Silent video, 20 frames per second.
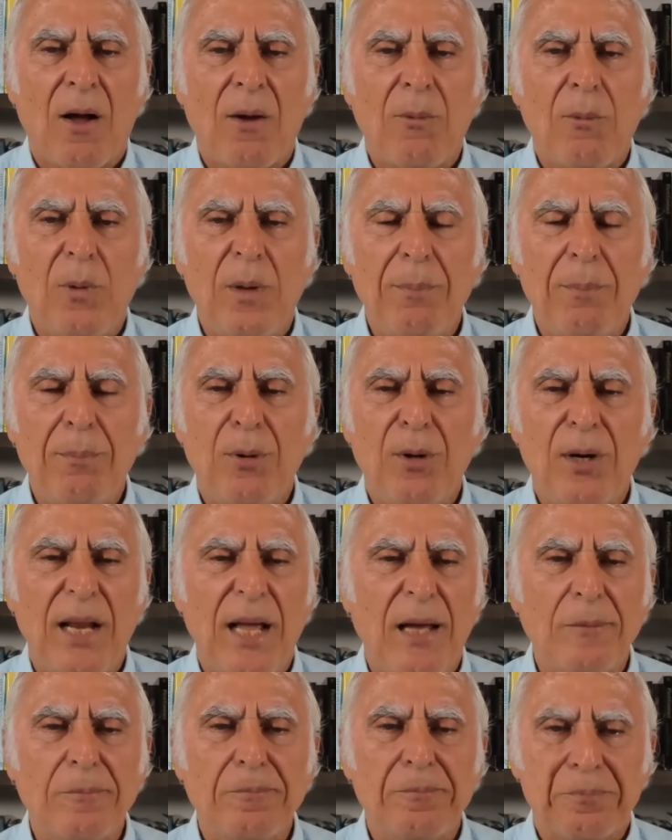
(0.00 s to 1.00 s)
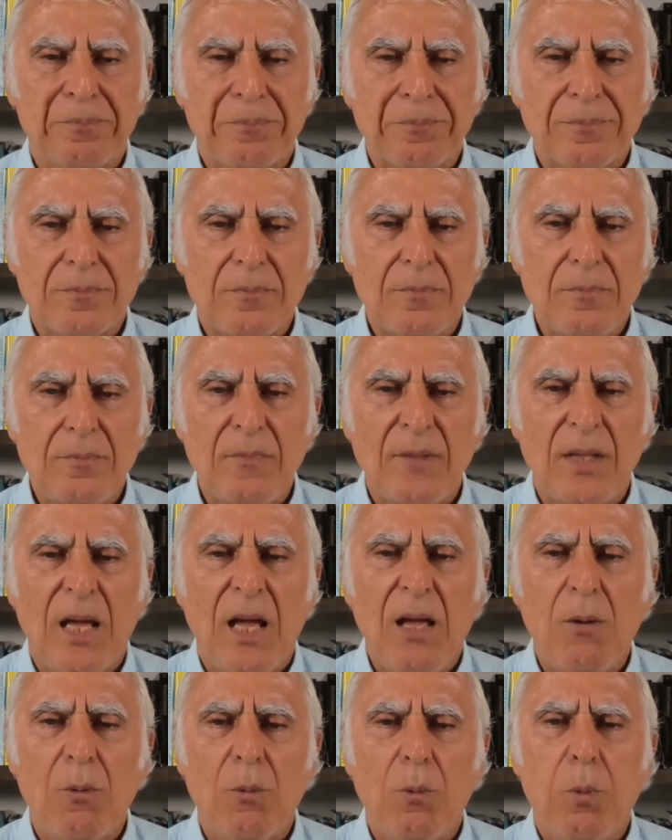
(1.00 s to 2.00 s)
we put out
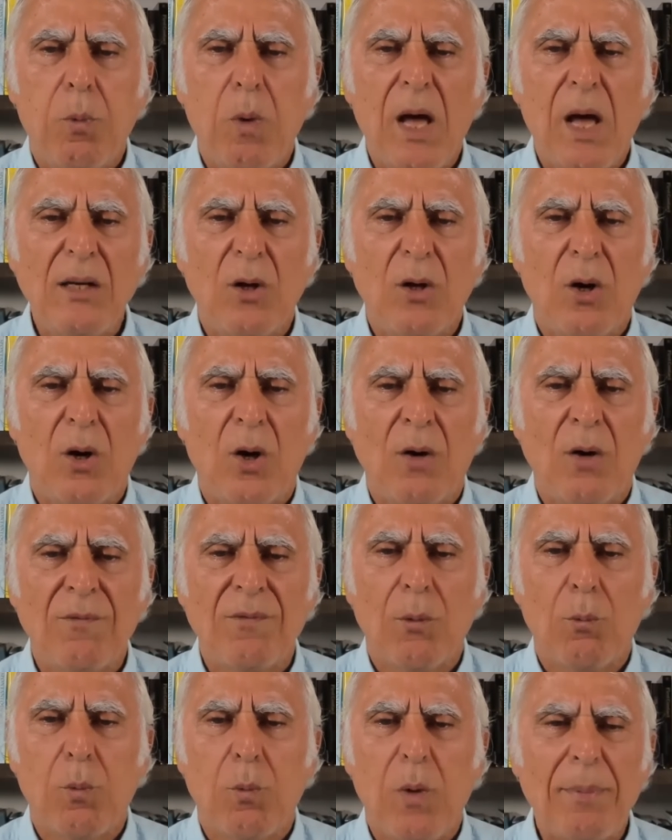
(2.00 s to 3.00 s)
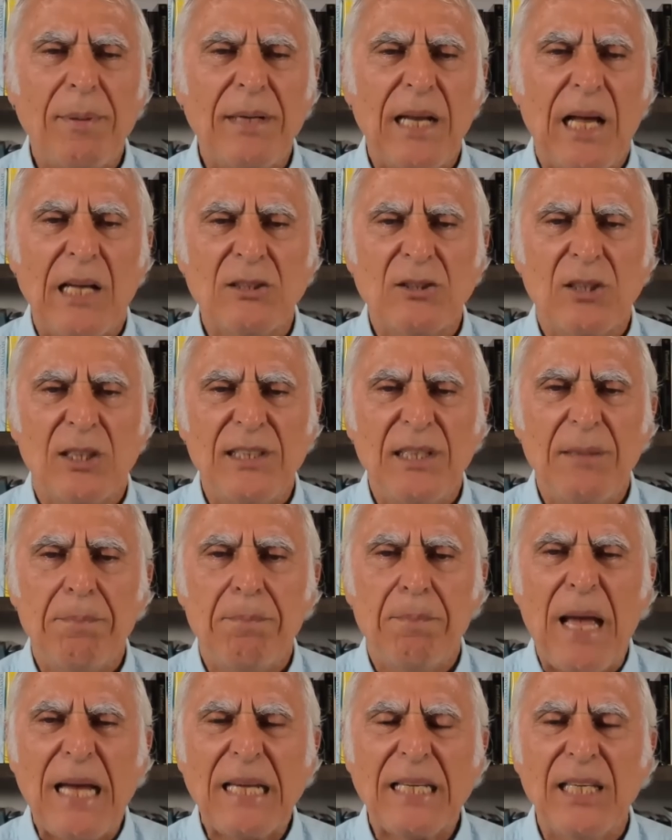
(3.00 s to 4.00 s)
one of the webinars I
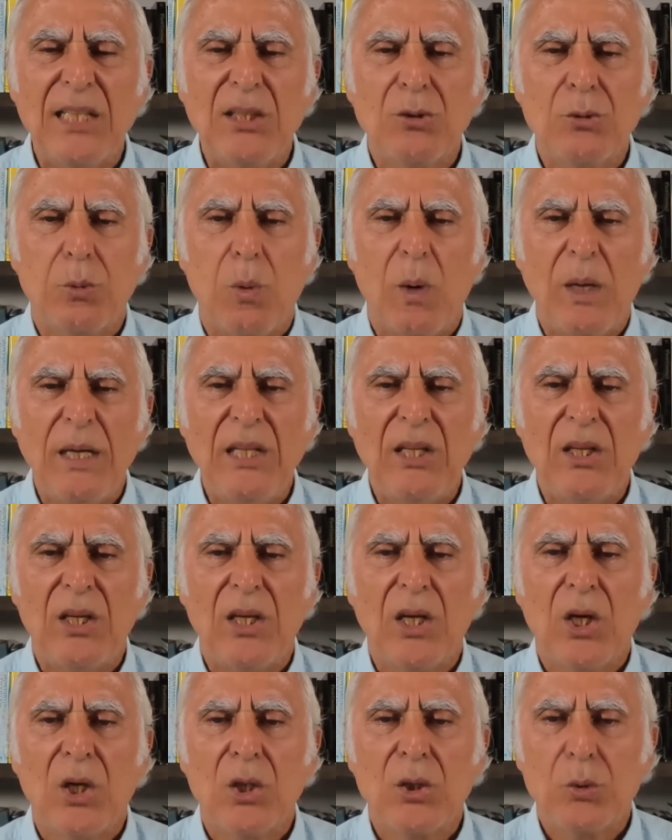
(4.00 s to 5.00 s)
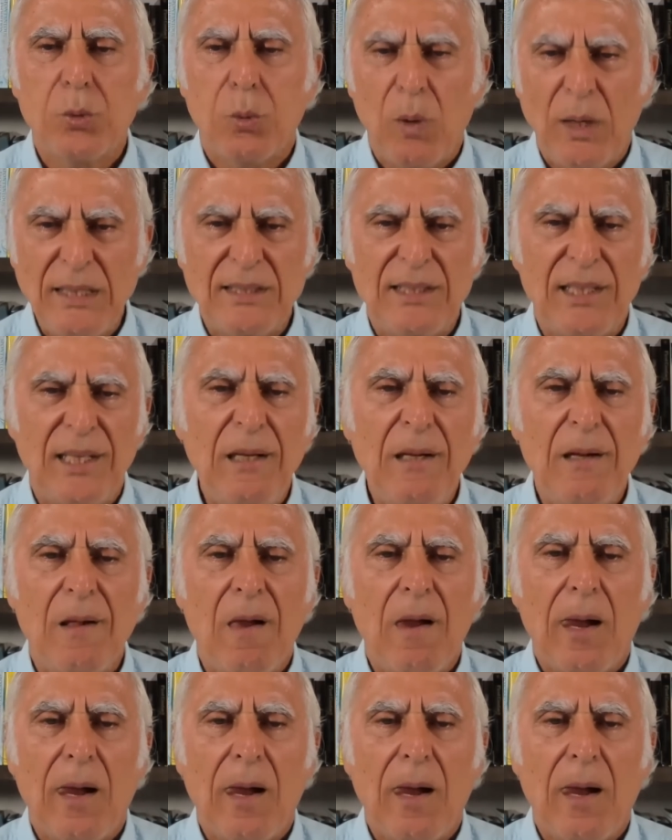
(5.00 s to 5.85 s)
did back in 2020